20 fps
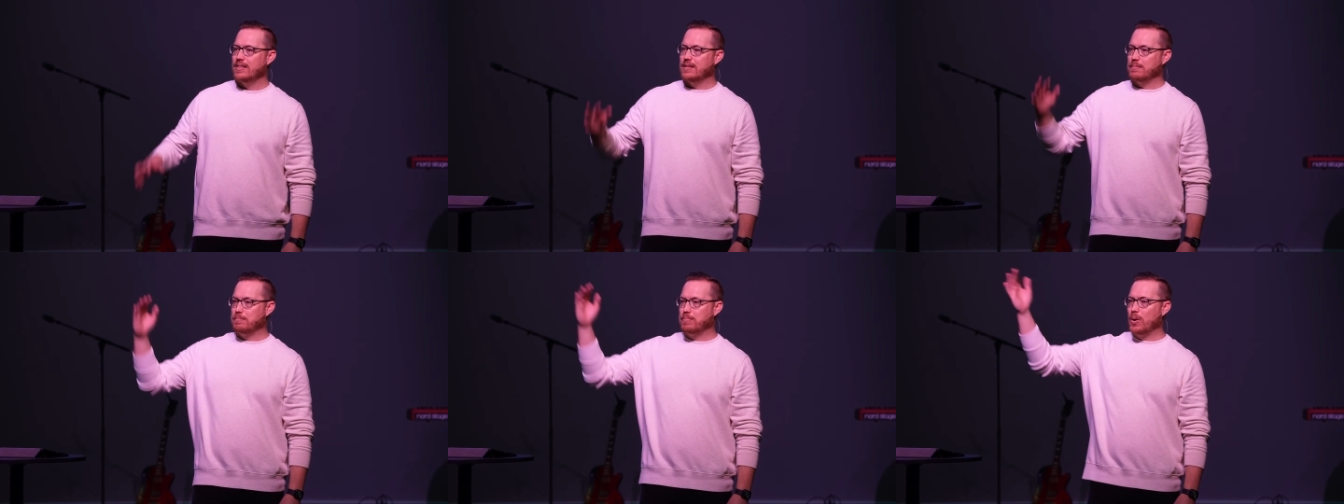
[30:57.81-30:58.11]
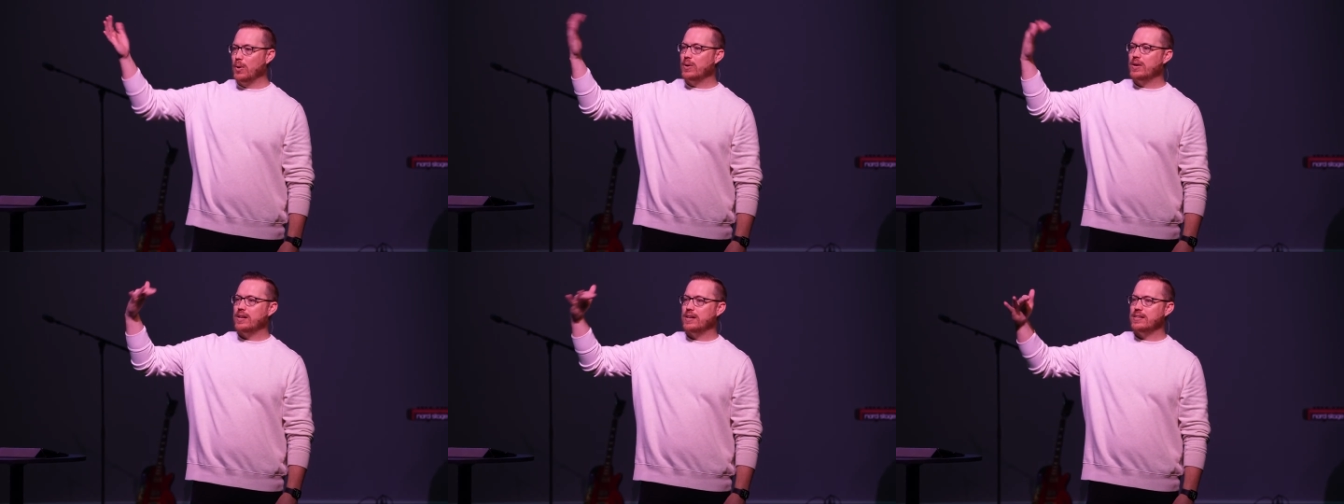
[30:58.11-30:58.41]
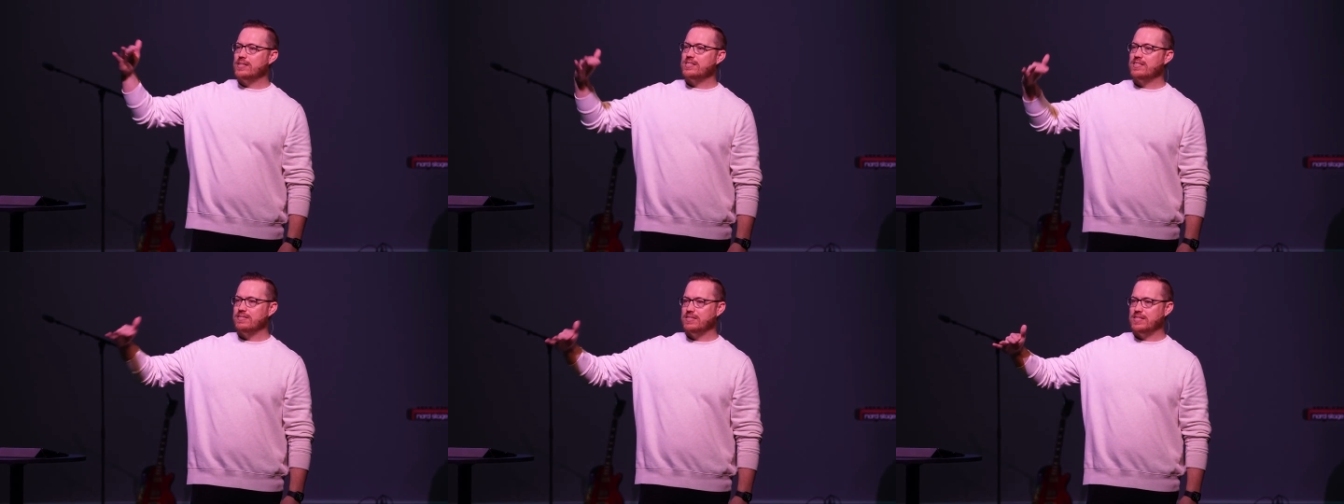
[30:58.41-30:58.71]
The
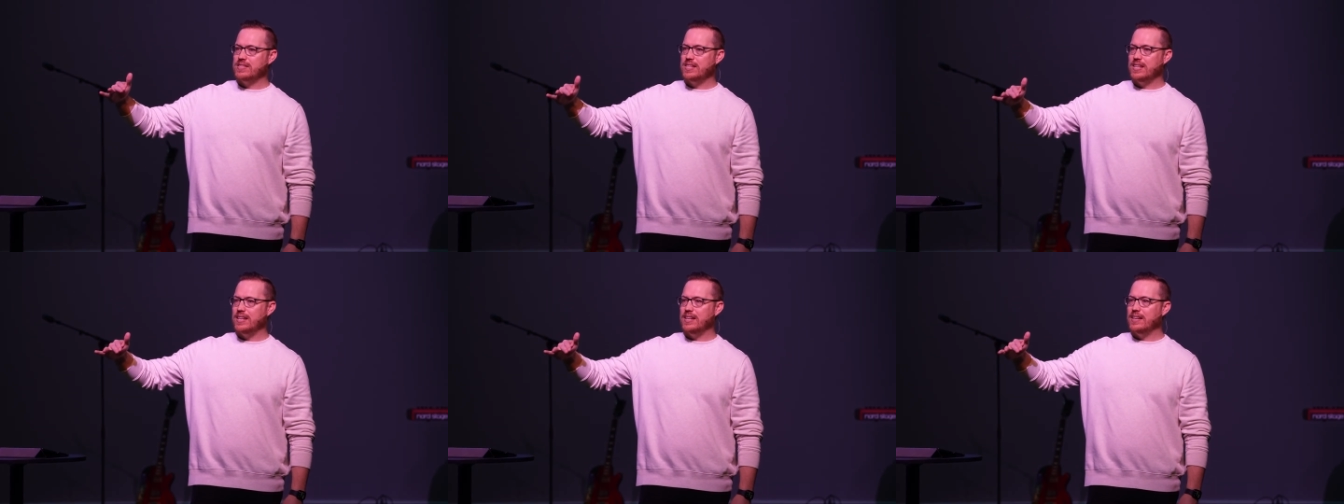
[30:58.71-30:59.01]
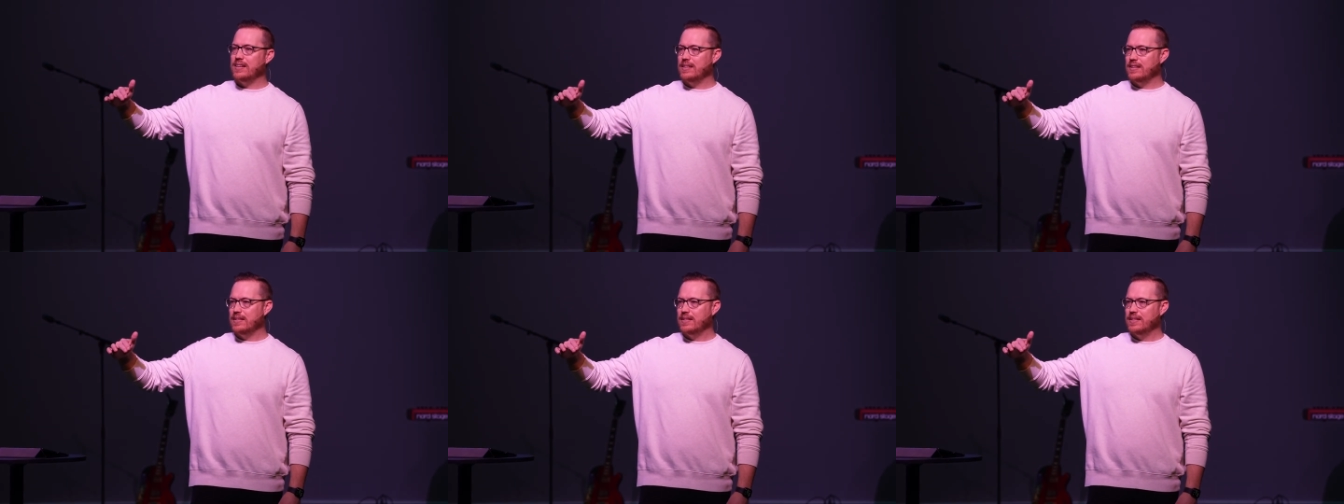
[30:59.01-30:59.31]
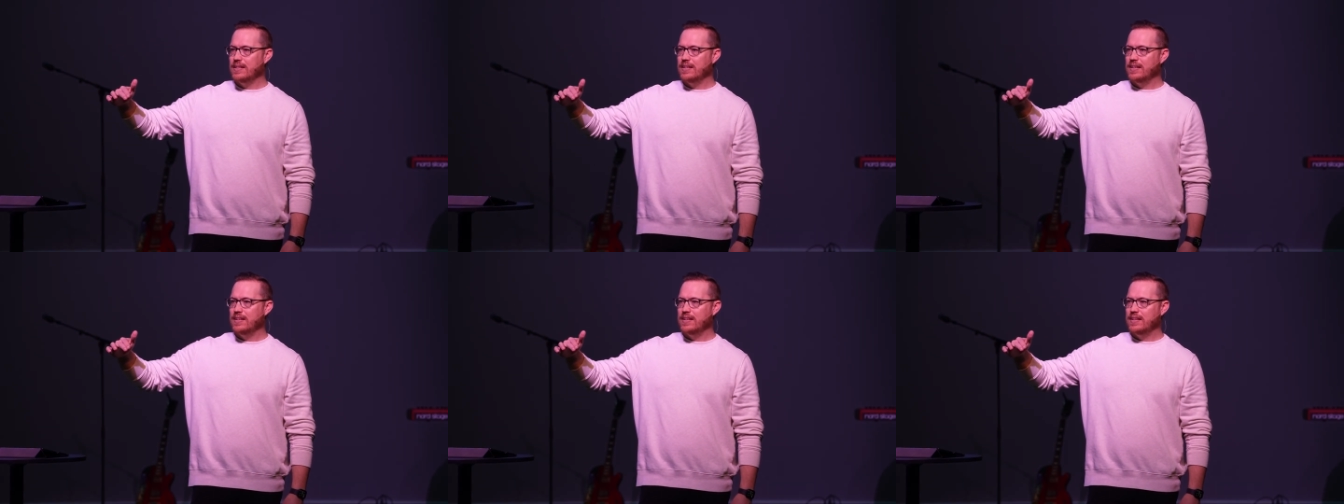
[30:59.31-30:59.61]
brokenness of sin
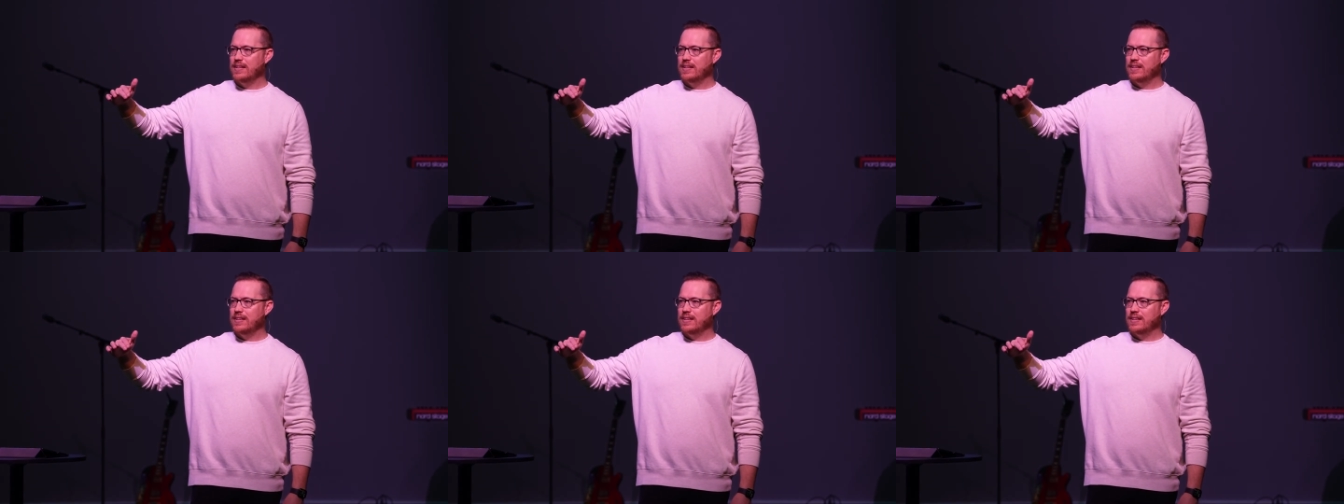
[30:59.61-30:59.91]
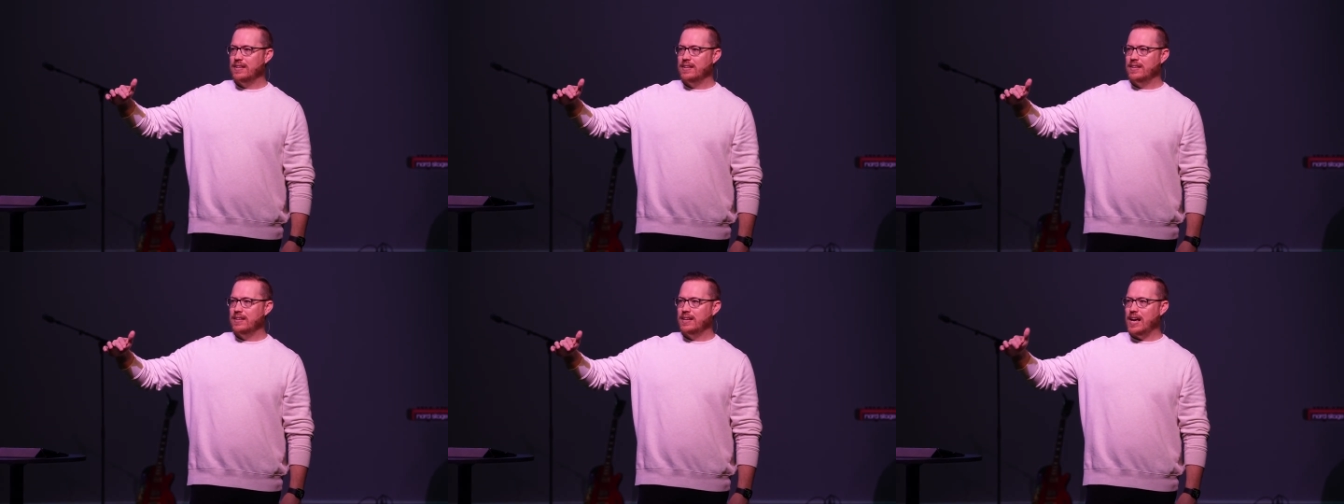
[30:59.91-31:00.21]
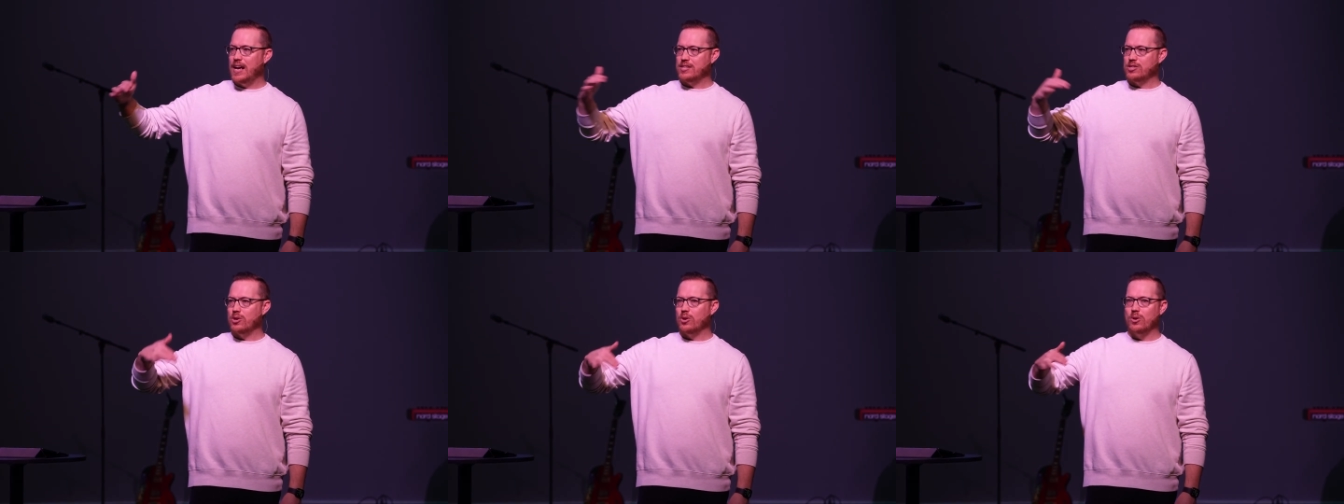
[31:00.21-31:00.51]

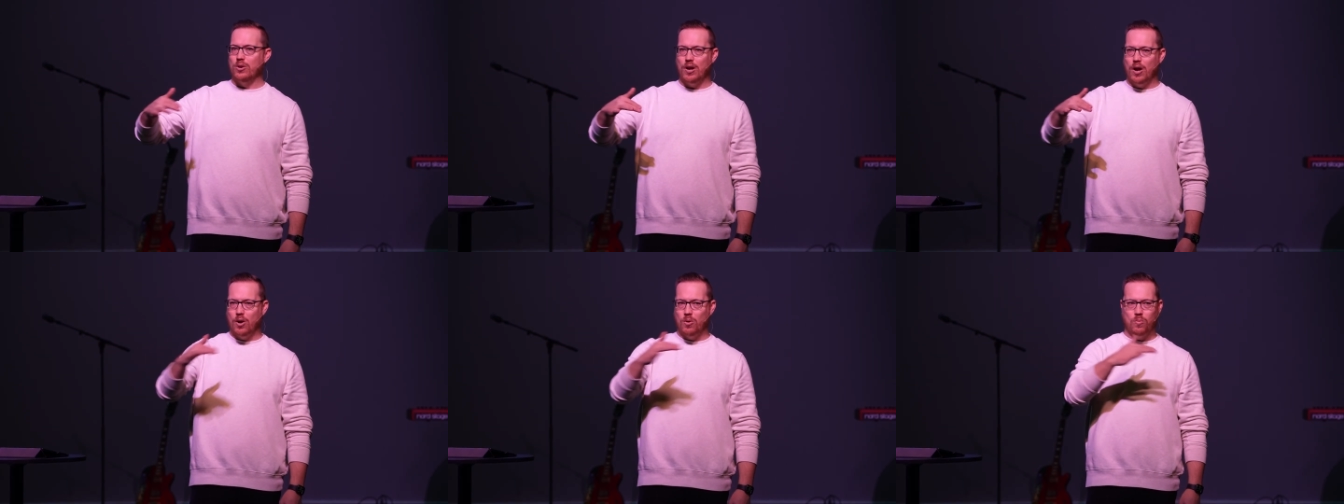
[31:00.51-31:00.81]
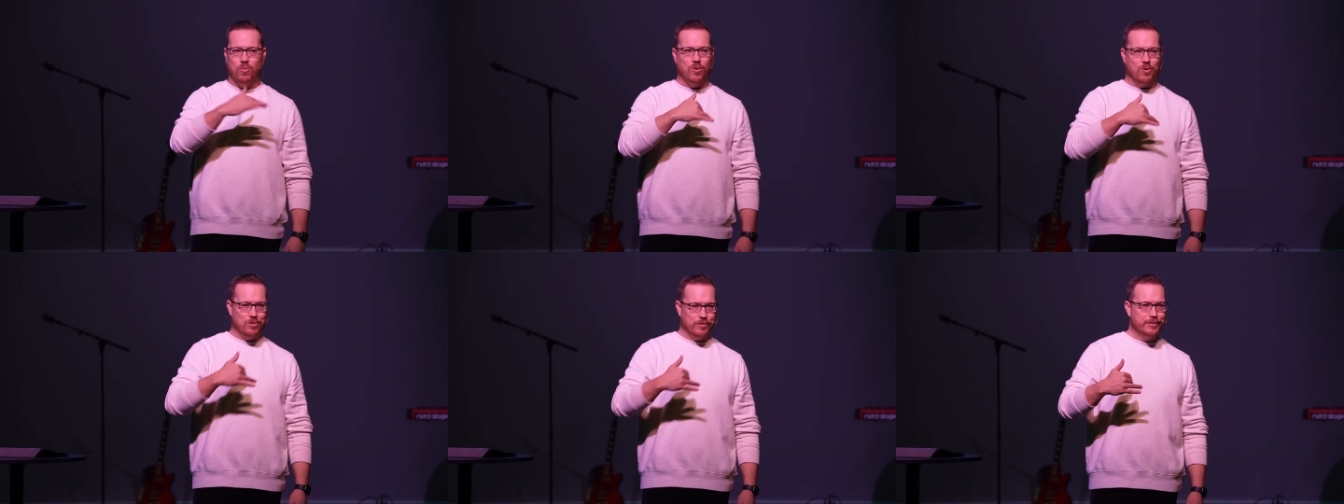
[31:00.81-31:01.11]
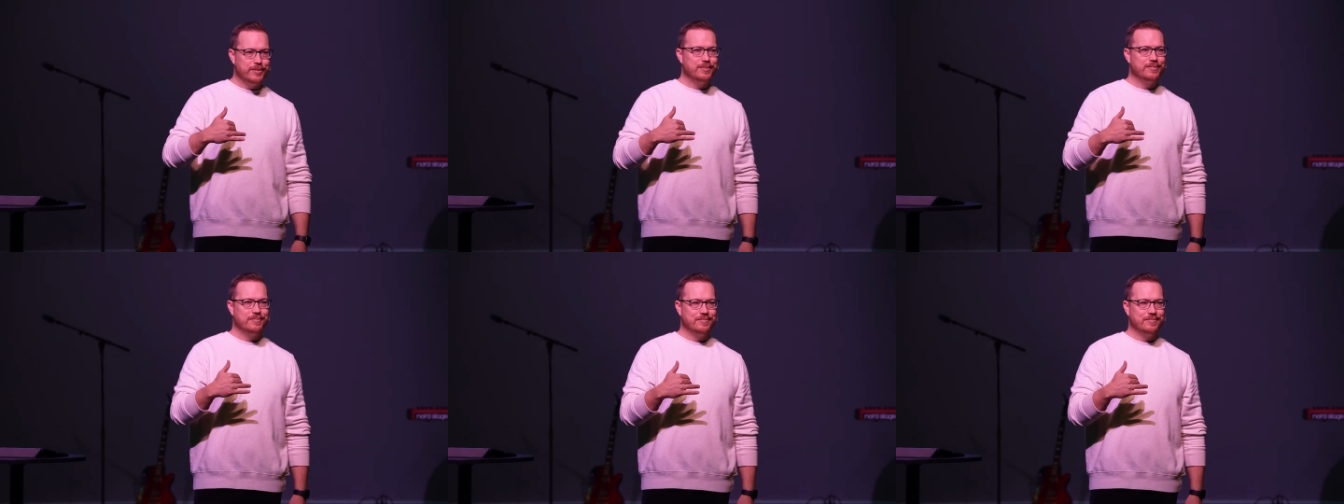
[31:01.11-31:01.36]
has hurt our world.